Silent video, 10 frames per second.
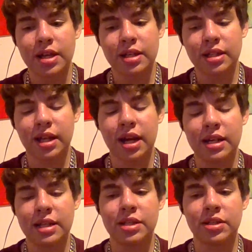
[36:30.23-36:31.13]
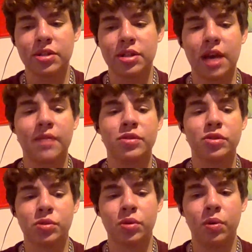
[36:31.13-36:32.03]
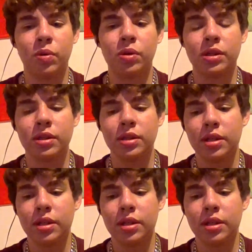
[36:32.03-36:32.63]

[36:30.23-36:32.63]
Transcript: It's a lot easier to just have control and